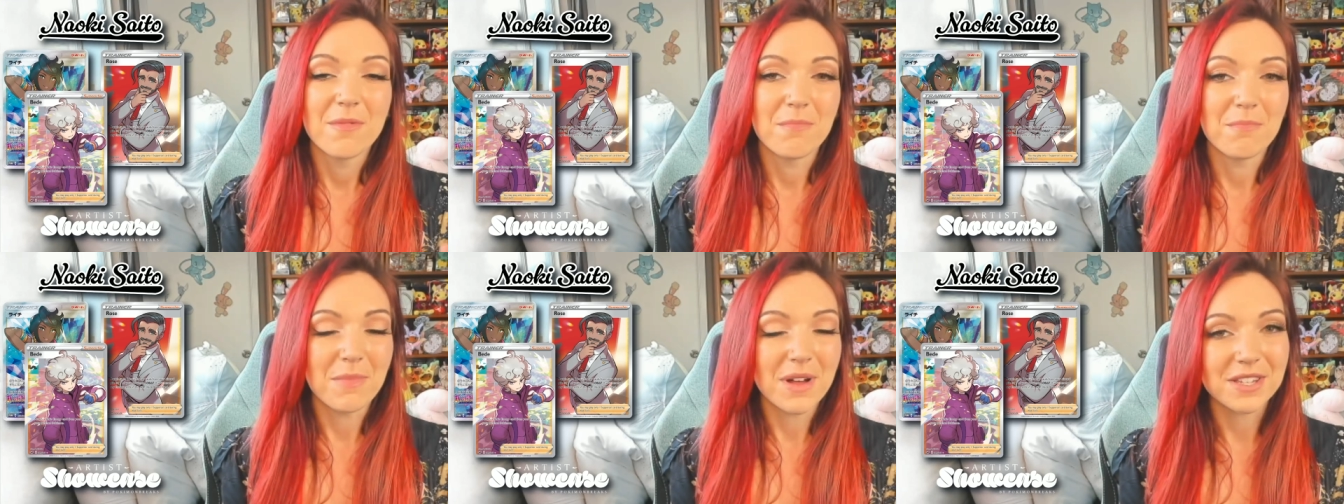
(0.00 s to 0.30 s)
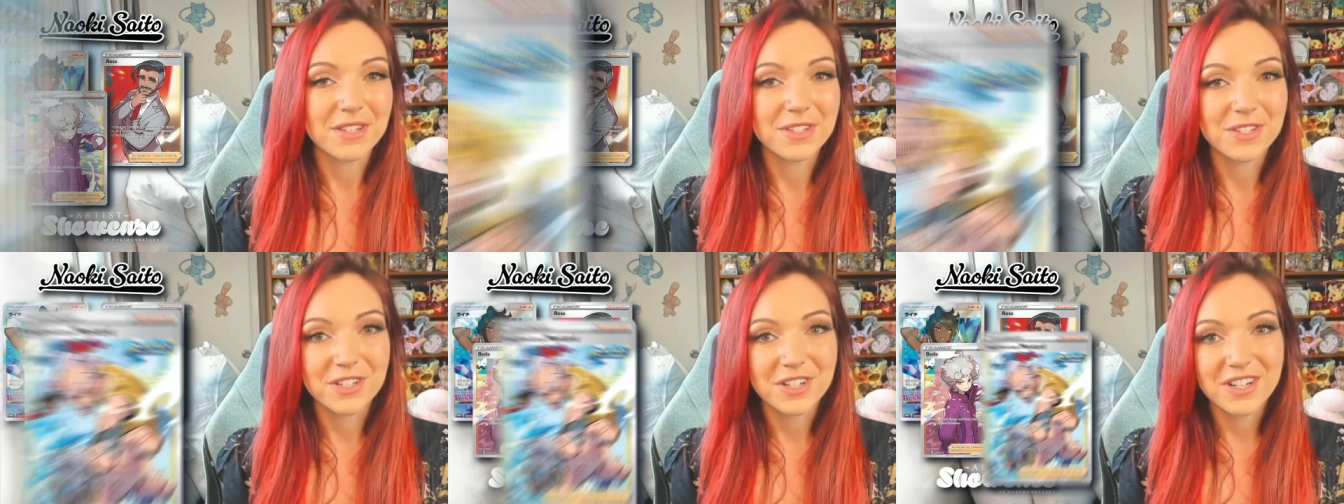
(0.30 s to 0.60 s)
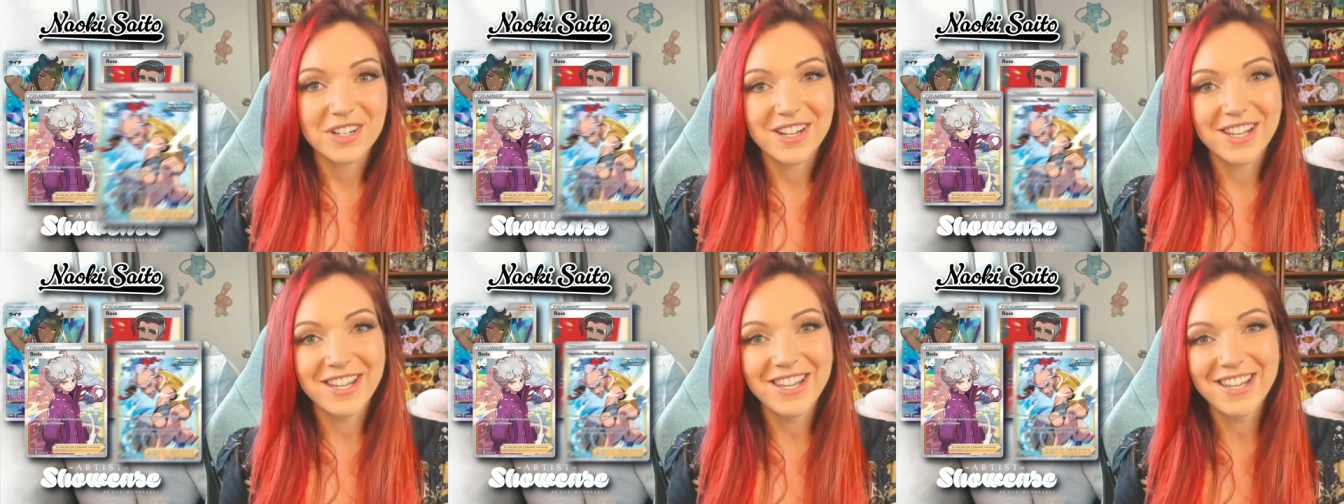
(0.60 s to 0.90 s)

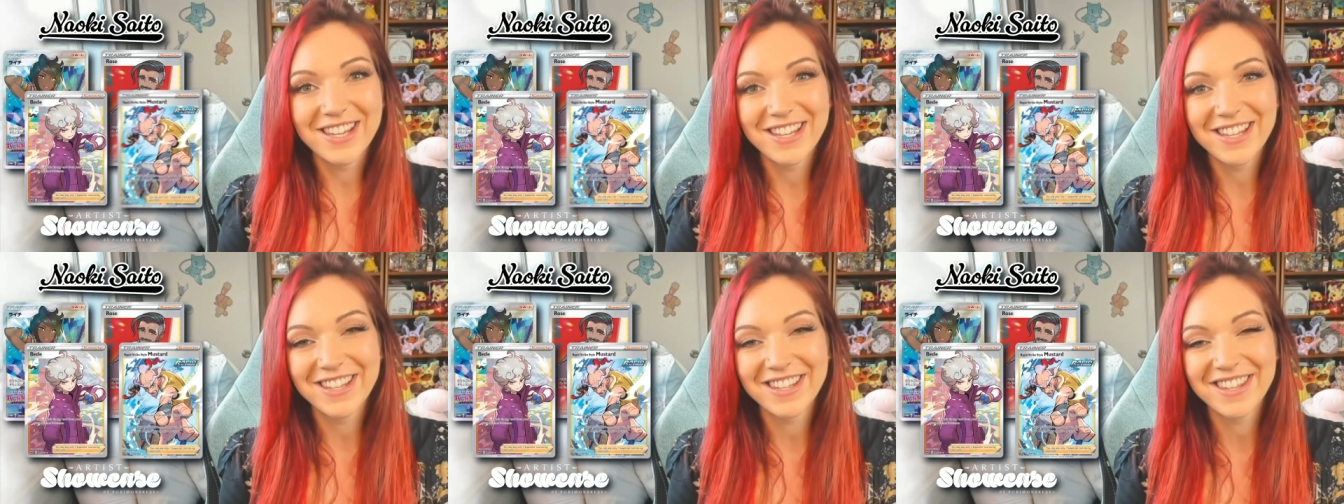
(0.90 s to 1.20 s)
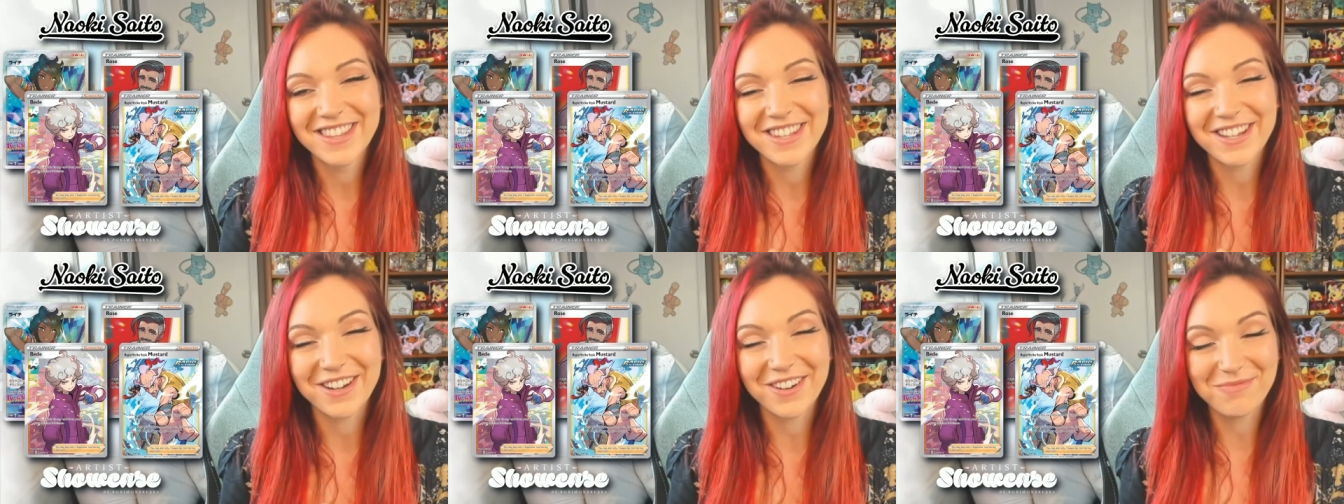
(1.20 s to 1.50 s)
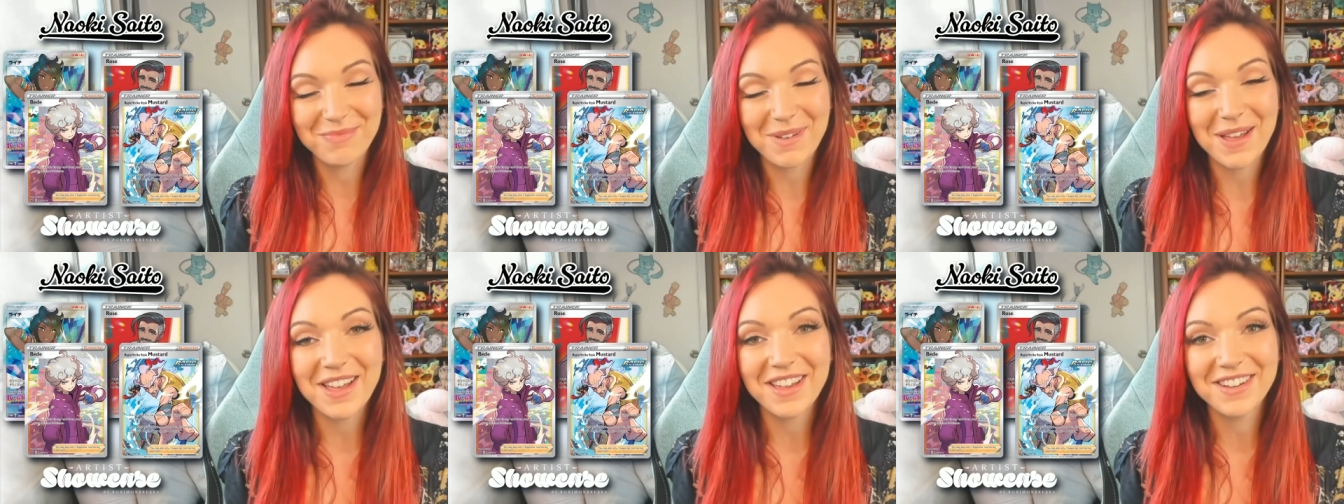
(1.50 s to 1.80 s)
Mustard, There
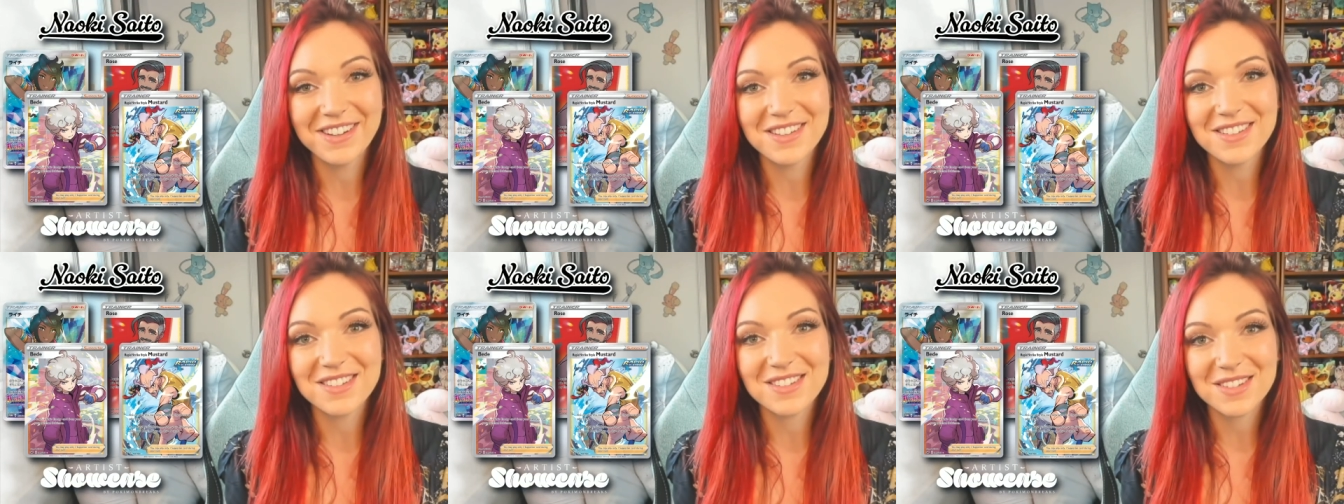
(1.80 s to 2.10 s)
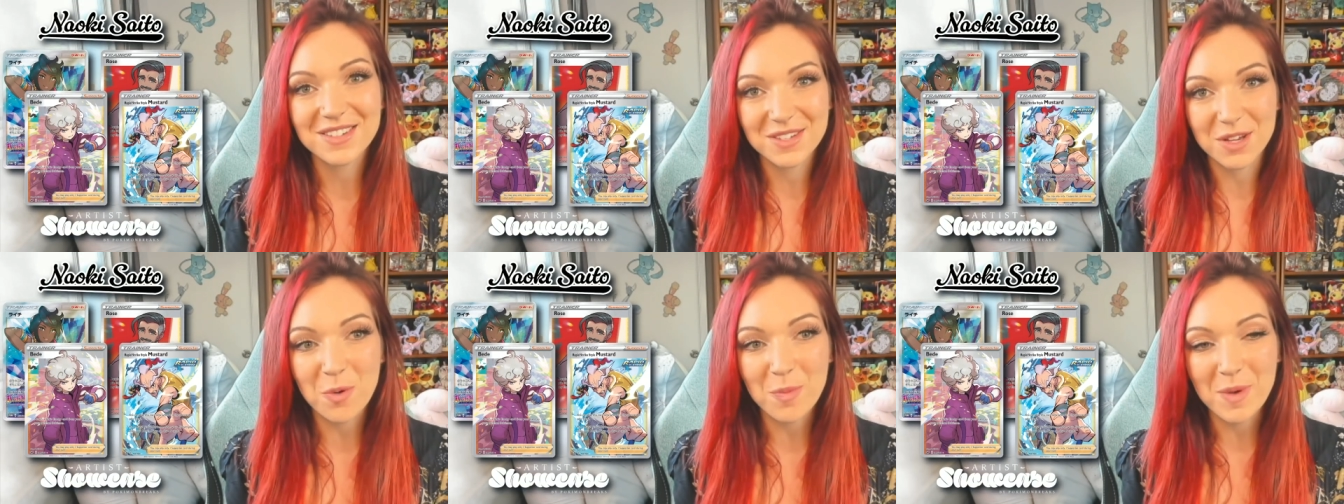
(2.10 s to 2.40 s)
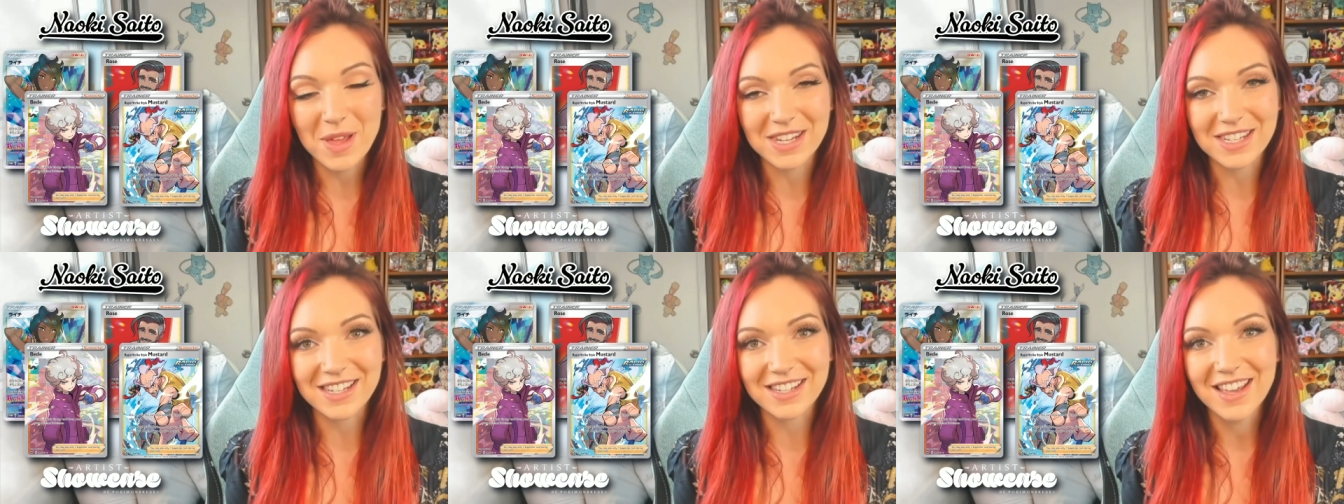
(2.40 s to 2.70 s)
have been so
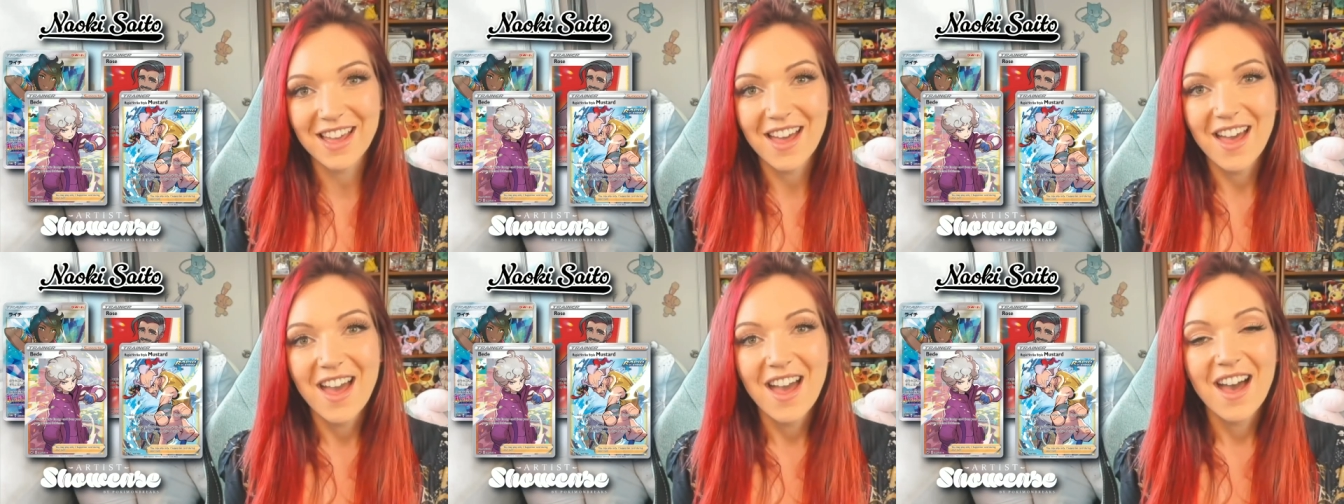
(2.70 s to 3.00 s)
many.